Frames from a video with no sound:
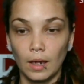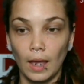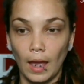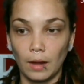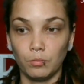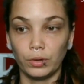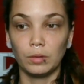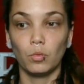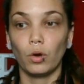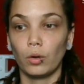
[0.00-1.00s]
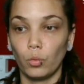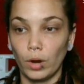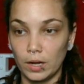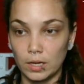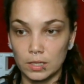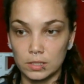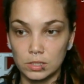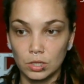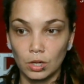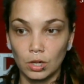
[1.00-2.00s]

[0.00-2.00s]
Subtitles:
and bring more awareness